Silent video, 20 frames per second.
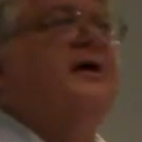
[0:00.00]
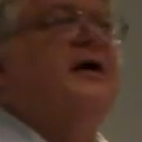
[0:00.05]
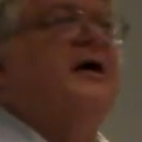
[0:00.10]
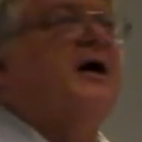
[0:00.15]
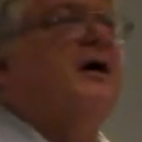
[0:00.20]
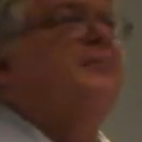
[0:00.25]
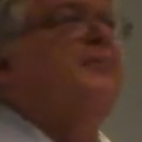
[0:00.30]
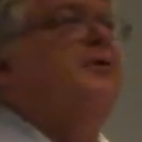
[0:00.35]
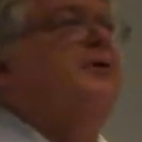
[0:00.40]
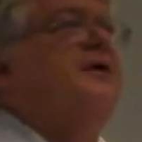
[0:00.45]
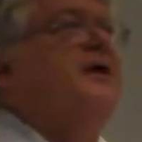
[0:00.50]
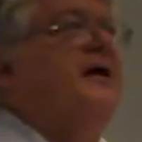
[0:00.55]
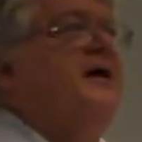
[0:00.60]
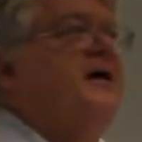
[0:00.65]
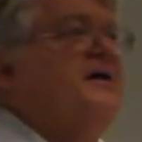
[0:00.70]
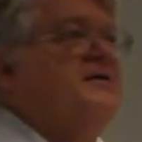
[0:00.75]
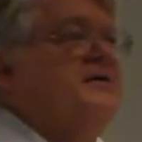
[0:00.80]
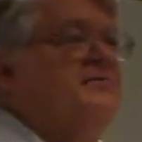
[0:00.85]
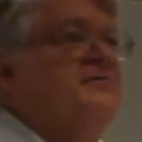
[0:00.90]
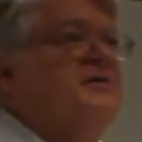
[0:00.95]
a couple of
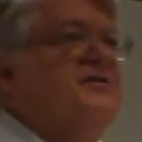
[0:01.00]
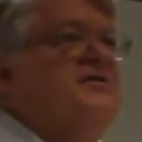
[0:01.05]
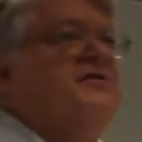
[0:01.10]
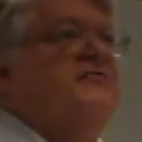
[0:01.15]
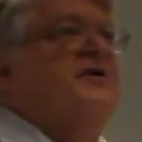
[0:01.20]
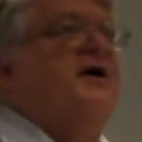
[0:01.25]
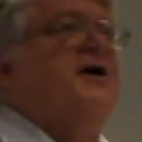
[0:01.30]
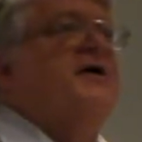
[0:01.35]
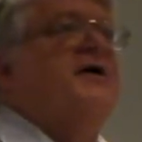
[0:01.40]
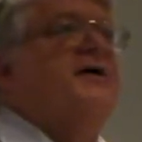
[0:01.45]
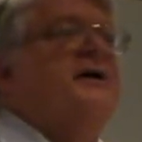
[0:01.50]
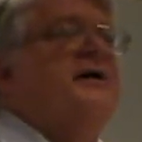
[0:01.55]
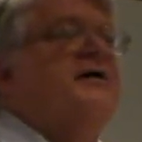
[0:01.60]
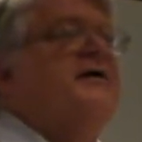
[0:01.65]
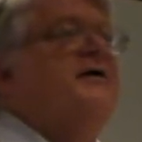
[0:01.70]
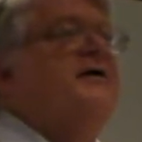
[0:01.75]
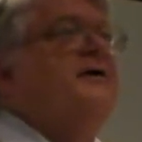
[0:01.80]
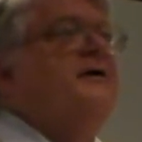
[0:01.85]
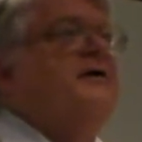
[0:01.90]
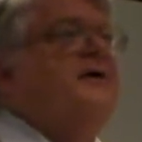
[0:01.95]
days of us filing
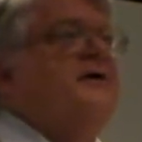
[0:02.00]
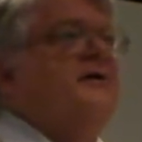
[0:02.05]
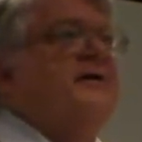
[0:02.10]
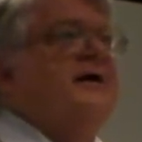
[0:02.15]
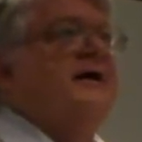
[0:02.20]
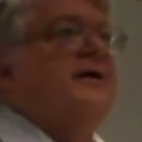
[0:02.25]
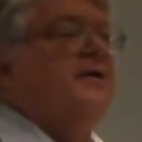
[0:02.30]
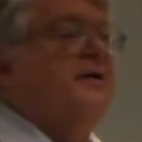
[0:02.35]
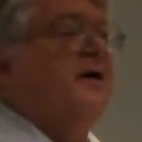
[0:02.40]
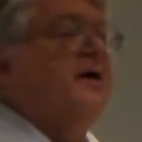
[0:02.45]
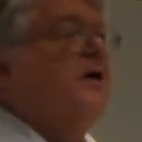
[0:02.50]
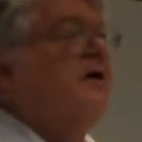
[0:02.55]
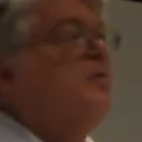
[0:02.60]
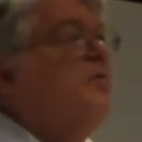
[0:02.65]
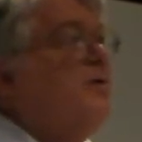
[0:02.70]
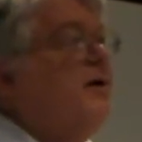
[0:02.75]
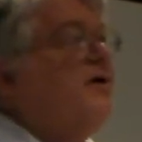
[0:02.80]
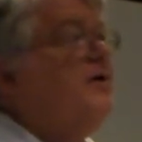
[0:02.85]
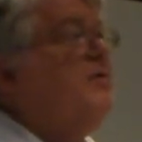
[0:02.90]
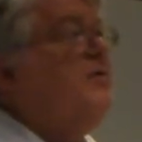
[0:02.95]
it, that link
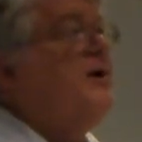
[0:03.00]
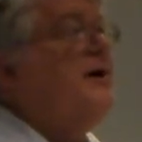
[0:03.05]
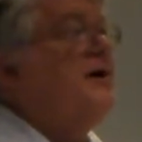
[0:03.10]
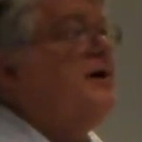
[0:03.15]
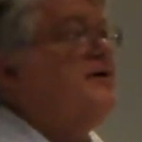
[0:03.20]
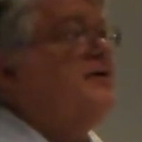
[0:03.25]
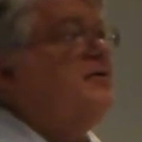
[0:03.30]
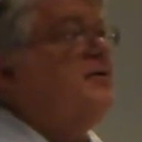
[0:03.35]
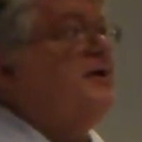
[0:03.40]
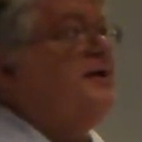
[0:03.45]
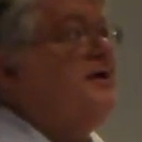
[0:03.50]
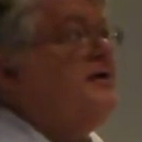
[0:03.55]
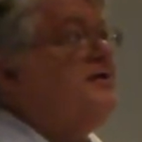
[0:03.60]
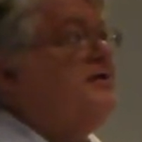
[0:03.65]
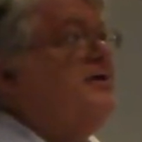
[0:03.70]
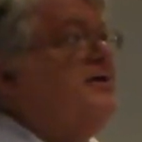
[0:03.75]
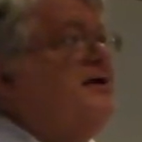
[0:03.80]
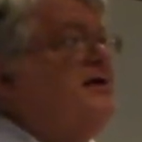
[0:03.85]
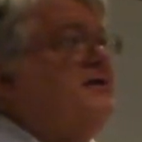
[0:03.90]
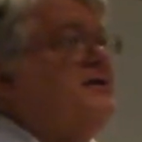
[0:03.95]
went away, so I guess
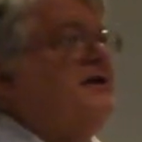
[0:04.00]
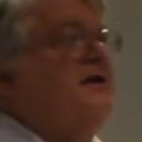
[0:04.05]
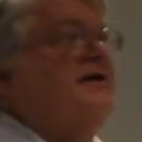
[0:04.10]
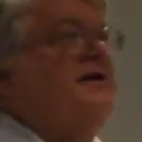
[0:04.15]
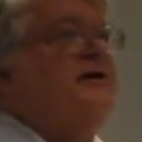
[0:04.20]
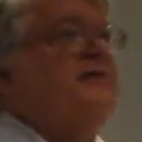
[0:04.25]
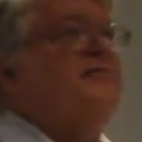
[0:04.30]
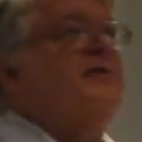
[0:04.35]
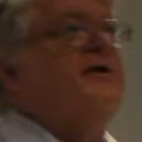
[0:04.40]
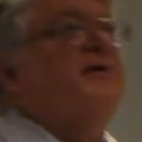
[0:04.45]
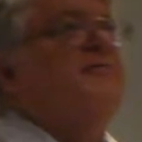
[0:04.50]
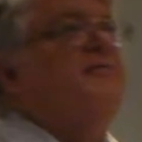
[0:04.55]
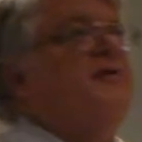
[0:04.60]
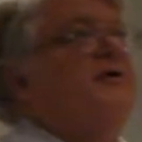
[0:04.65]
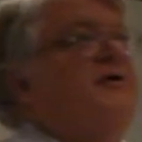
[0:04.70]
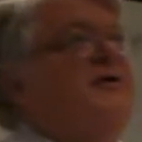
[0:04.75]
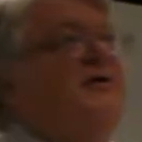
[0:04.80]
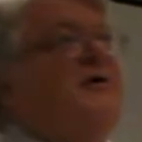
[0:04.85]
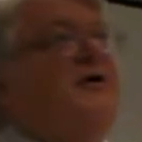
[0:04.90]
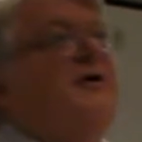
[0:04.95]
they're not selling them
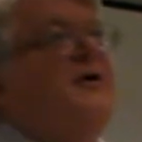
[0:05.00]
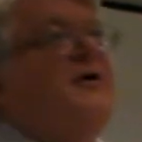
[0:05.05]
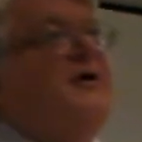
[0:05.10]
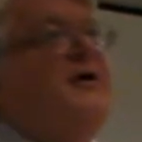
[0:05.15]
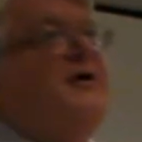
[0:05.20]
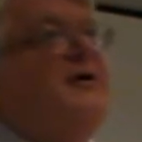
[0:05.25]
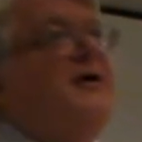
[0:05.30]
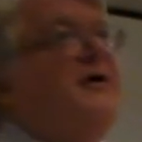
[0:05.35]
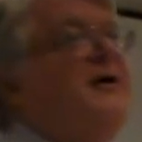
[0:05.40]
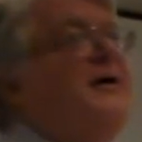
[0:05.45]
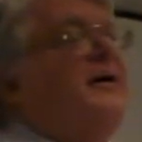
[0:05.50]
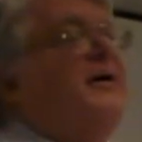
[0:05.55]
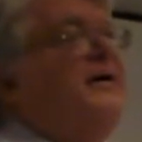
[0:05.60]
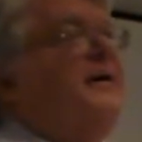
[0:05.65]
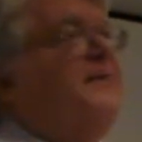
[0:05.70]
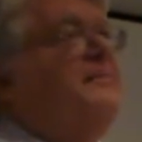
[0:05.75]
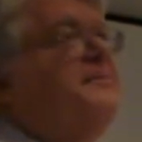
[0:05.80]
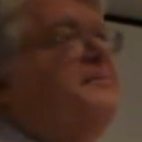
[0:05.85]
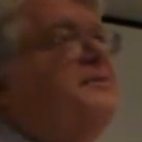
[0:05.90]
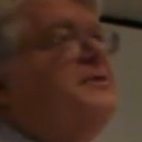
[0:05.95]
anymore.
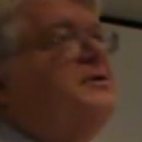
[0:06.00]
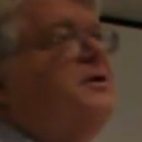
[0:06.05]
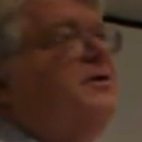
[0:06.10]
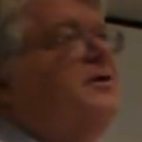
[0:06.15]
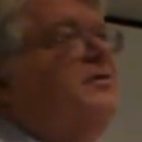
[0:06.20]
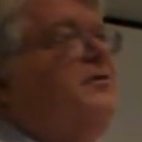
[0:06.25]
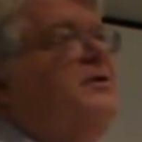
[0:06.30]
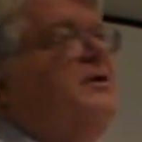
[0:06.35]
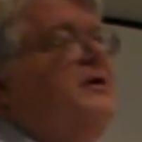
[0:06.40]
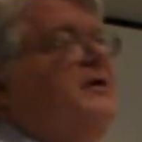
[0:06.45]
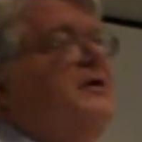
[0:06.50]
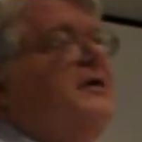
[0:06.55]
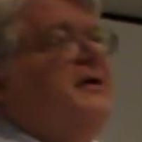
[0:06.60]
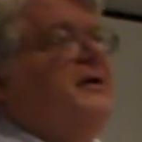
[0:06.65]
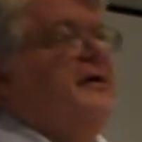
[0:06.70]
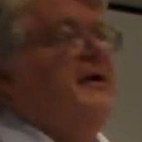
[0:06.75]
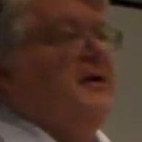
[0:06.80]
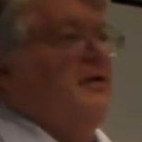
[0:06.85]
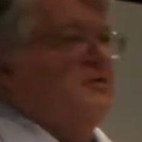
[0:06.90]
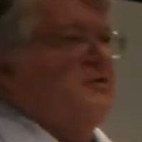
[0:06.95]
So
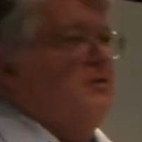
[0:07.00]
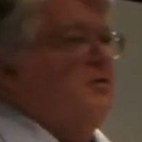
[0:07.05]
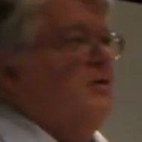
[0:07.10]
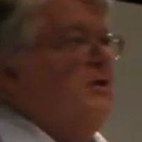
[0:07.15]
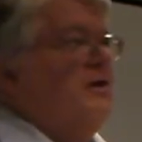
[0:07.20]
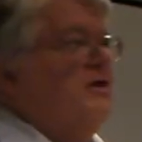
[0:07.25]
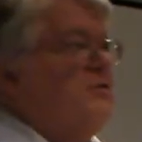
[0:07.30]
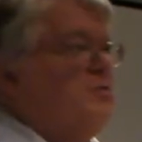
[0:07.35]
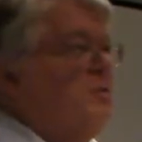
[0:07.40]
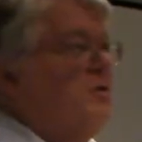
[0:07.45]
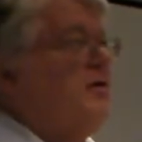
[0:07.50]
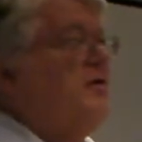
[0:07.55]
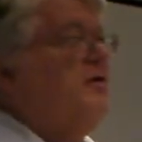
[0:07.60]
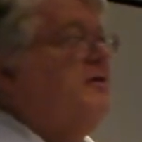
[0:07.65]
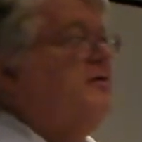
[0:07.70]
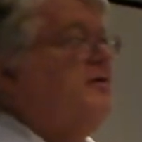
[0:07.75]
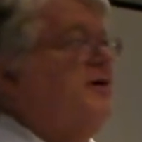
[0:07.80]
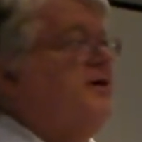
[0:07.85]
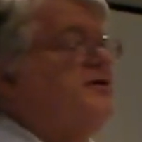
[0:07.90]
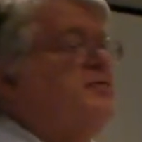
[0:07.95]
that's one of
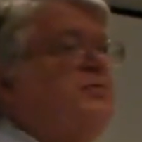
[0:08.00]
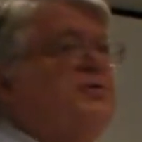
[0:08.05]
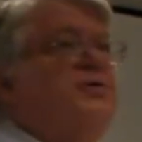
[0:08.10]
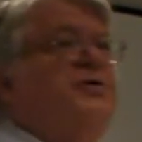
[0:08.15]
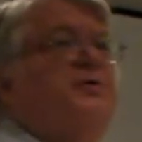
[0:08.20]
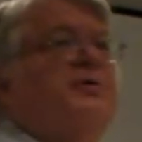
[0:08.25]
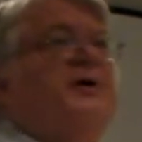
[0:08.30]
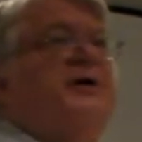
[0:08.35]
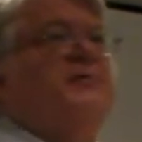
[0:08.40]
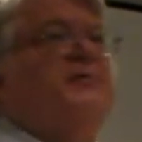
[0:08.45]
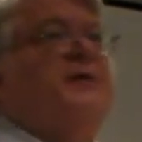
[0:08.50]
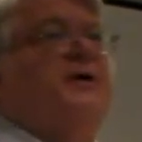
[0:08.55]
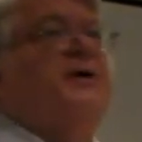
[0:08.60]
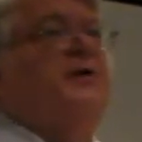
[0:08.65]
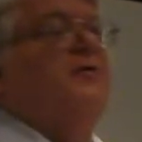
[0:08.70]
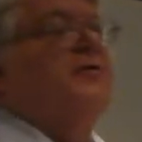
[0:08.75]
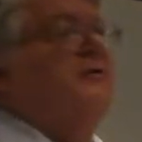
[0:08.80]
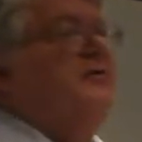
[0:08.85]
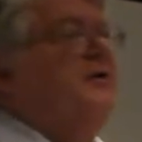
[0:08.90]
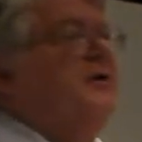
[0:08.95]
the things we're doing. We
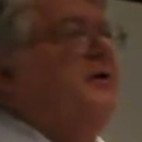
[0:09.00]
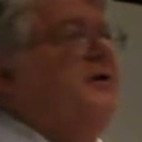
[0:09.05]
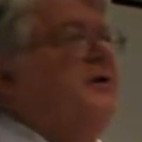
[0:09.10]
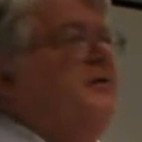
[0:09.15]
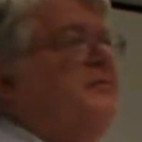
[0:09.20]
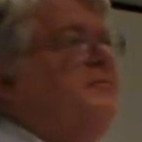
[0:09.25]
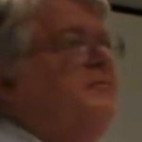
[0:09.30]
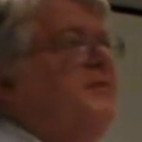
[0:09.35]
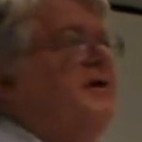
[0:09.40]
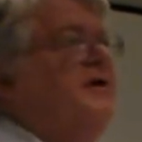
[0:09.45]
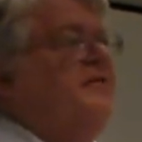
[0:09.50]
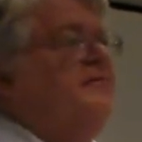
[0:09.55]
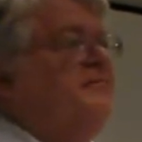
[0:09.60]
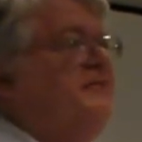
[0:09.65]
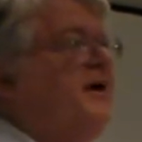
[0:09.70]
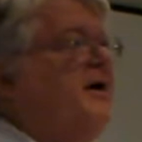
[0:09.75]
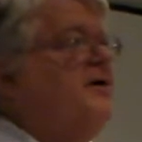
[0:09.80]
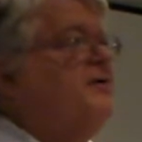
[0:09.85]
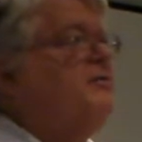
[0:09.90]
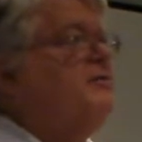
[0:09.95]
know that the
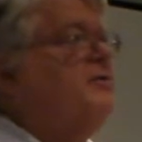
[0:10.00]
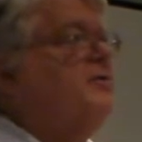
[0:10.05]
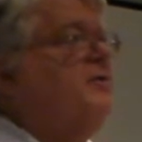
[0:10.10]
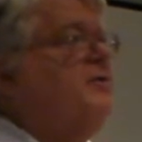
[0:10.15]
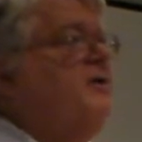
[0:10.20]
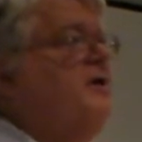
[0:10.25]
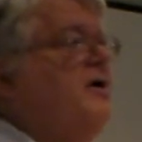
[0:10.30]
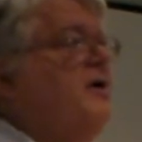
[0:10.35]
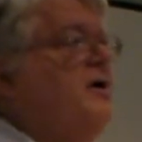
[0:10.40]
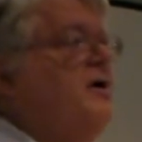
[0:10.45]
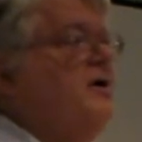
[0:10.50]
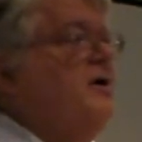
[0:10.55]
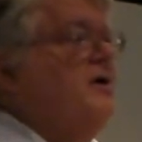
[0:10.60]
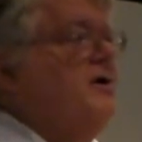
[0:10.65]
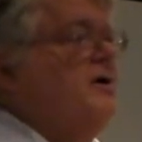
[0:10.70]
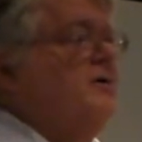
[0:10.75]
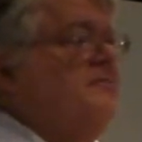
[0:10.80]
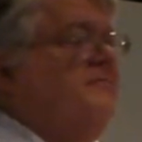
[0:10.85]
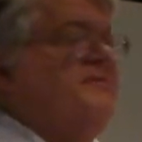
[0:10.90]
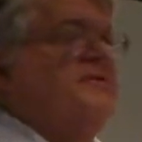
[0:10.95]
manufacturer
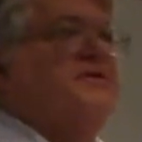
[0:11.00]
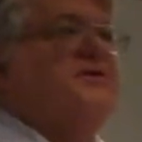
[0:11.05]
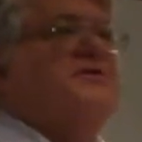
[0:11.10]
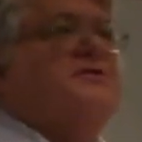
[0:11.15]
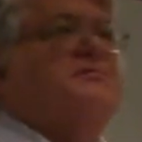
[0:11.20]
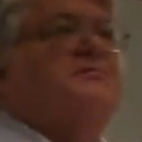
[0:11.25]
of this